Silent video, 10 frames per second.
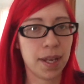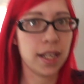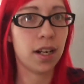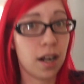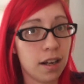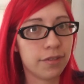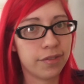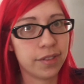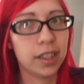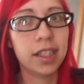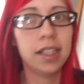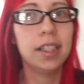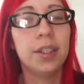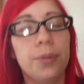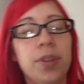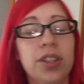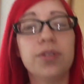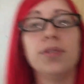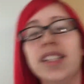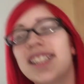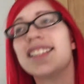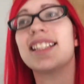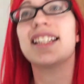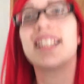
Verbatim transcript: paid off. We do, it is